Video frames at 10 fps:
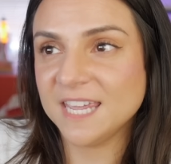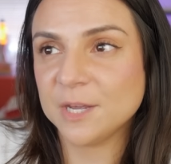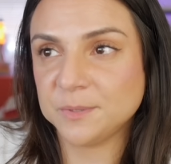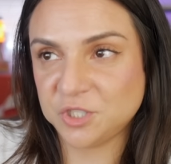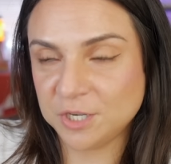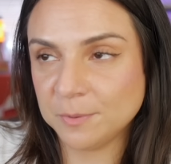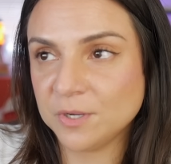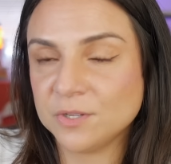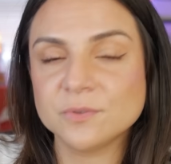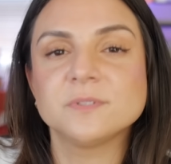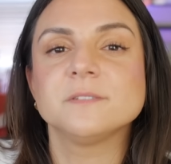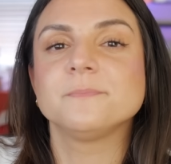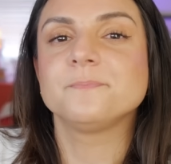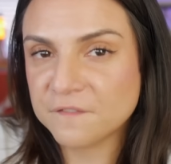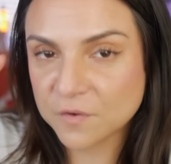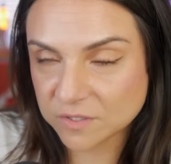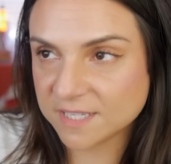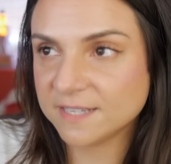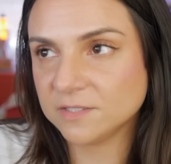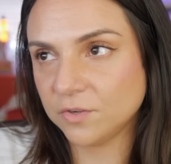It was cheaper to use, full
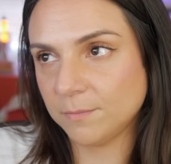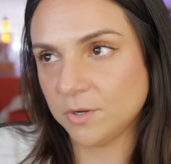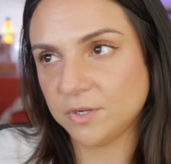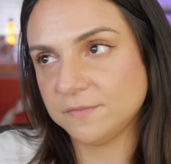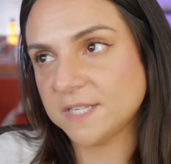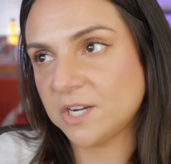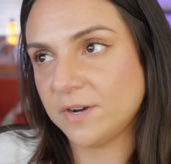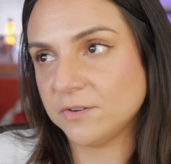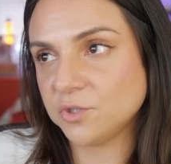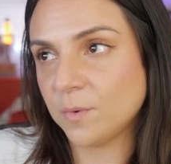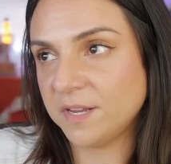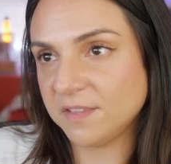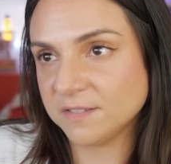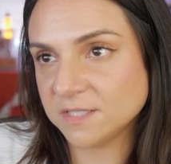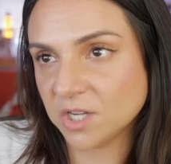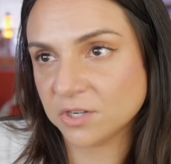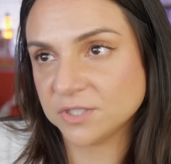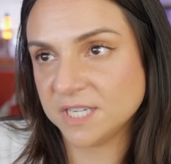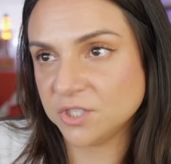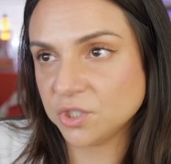size locomotives at around
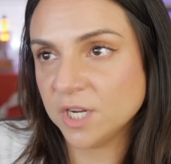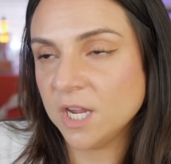$20,000 each